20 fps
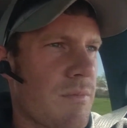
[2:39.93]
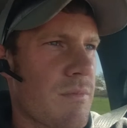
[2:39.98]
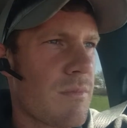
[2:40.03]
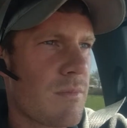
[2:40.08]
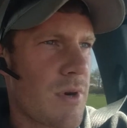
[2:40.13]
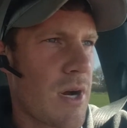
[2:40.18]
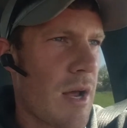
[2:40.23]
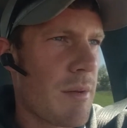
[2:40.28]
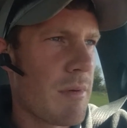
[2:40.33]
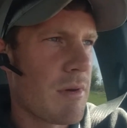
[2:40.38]

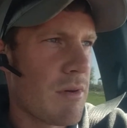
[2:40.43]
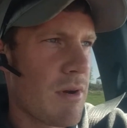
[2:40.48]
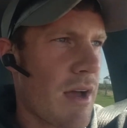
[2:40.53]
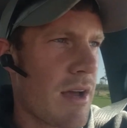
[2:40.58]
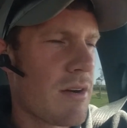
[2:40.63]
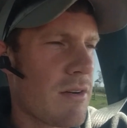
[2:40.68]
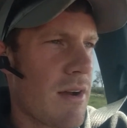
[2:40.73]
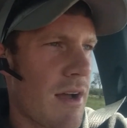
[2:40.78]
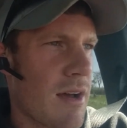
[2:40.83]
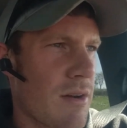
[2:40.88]
Probably
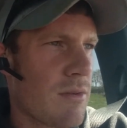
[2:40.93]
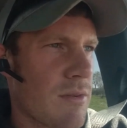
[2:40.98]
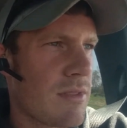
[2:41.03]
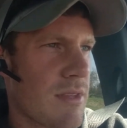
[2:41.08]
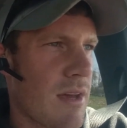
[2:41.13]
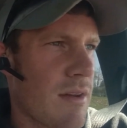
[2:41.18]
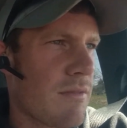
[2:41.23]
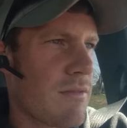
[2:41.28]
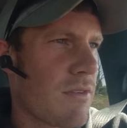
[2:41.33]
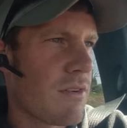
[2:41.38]
ride around with
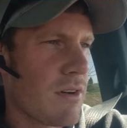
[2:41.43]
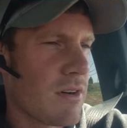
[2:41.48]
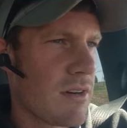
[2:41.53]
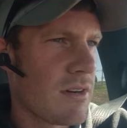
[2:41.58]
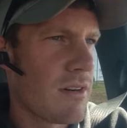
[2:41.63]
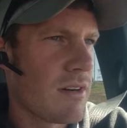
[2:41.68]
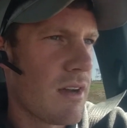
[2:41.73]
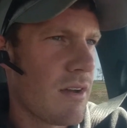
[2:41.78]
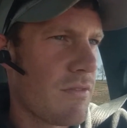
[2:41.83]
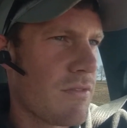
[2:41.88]
them
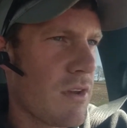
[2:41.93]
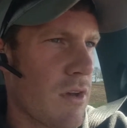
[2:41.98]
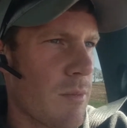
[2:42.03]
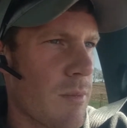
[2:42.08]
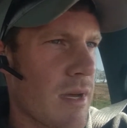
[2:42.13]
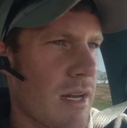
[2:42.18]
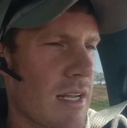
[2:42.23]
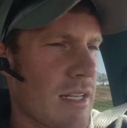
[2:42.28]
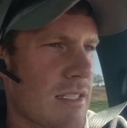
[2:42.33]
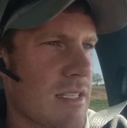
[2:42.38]
for a few
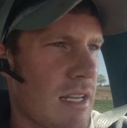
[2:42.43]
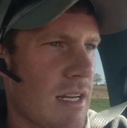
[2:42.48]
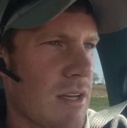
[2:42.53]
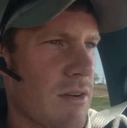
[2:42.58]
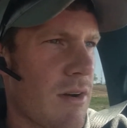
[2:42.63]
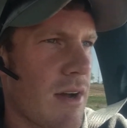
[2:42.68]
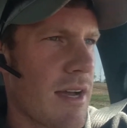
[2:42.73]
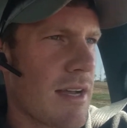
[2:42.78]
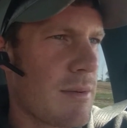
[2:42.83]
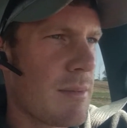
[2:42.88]
minutes
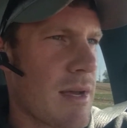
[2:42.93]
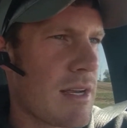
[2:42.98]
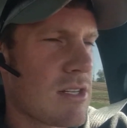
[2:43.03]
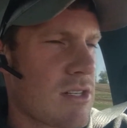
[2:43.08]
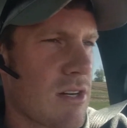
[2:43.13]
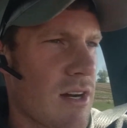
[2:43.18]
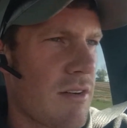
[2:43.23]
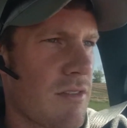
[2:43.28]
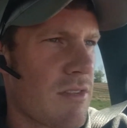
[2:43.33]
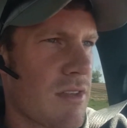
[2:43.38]
anyway to make
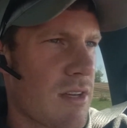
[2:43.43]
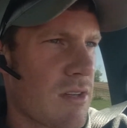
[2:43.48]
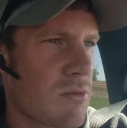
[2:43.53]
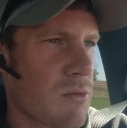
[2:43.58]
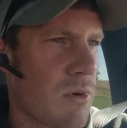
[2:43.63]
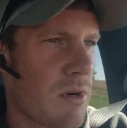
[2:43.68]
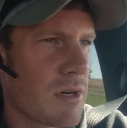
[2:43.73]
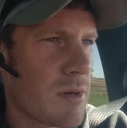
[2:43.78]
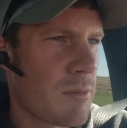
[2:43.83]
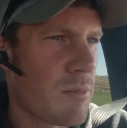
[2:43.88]
sure everything's
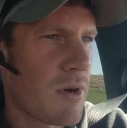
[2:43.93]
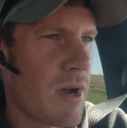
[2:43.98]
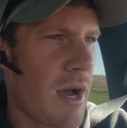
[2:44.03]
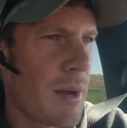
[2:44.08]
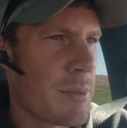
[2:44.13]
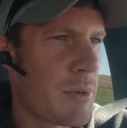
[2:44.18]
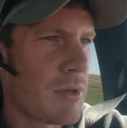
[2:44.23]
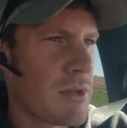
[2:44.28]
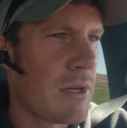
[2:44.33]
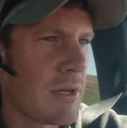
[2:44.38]
working
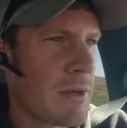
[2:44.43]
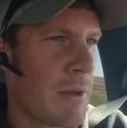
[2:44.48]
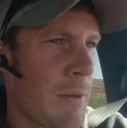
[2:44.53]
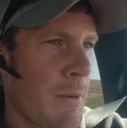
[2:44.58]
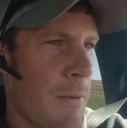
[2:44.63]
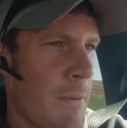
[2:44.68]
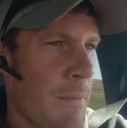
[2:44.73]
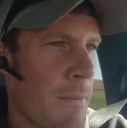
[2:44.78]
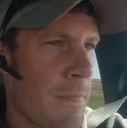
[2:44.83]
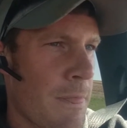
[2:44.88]
properly.
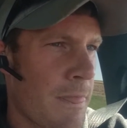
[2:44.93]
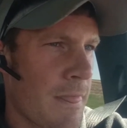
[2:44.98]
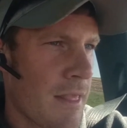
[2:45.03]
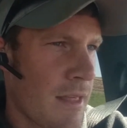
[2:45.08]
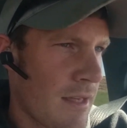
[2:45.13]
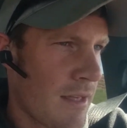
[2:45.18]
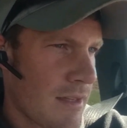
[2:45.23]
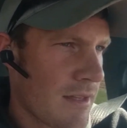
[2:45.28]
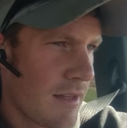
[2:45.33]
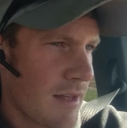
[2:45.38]

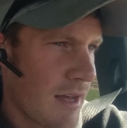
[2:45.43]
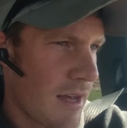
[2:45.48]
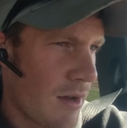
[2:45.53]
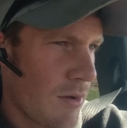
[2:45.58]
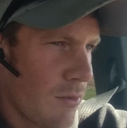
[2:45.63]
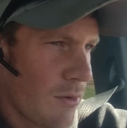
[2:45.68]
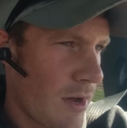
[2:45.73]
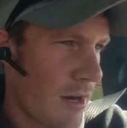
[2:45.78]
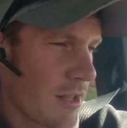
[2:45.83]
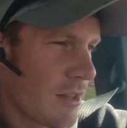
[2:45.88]

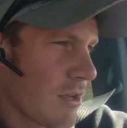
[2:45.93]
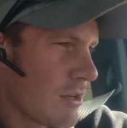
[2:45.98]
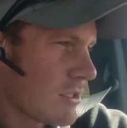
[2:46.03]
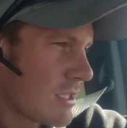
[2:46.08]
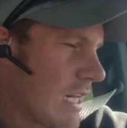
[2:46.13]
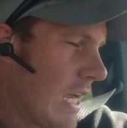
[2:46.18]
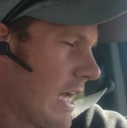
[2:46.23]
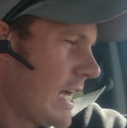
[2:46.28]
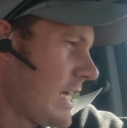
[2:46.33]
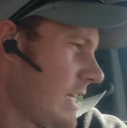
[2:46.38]
One of
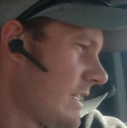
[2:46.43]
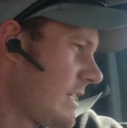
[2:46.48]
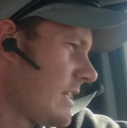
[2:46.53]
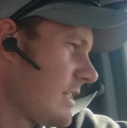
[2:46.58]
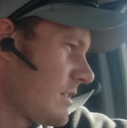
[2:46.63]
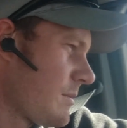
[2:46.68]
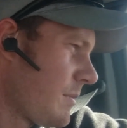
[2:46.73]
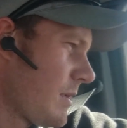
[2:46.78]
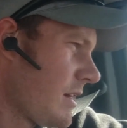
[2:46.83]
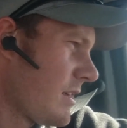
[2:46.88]
those guys
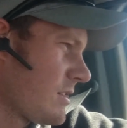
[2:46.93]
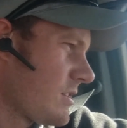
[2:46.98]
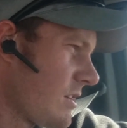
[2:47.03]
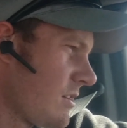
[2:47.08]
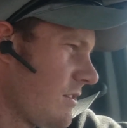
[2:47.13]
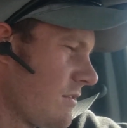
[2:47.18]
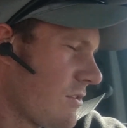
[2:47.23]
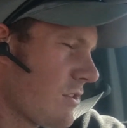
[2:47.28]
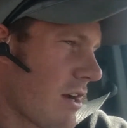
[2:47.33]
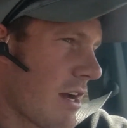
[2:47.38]
has a bunch
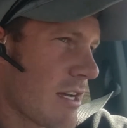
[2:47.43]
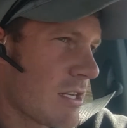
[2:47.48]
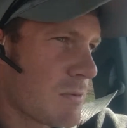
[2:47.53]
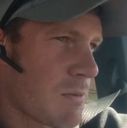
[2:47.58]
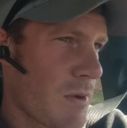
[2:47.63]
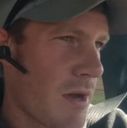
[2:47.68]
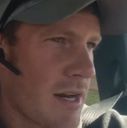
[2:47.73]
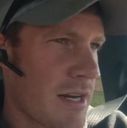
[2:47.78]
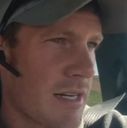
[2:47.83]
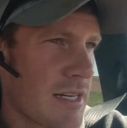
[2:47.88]
of dry
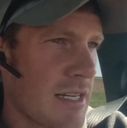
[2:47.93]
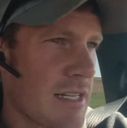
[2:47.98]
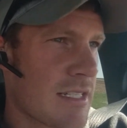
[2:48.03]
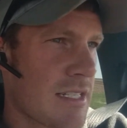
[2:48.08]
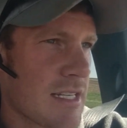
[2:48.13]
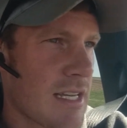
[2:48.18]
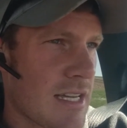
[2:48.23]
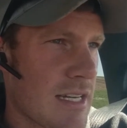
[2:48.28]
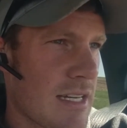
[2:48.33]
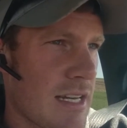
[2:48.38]
spreading
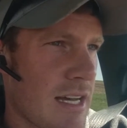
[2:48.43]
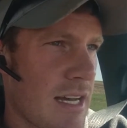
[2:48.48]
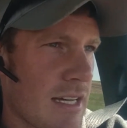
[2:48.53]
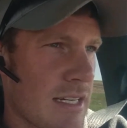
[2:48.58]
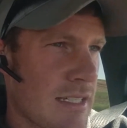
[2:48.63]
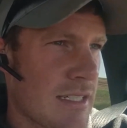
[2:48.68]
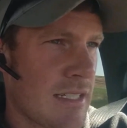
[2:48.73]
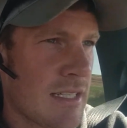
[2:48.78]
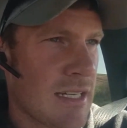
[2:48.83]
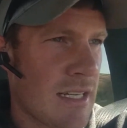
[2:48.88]
needs to get
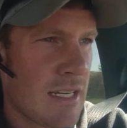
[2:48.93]
done,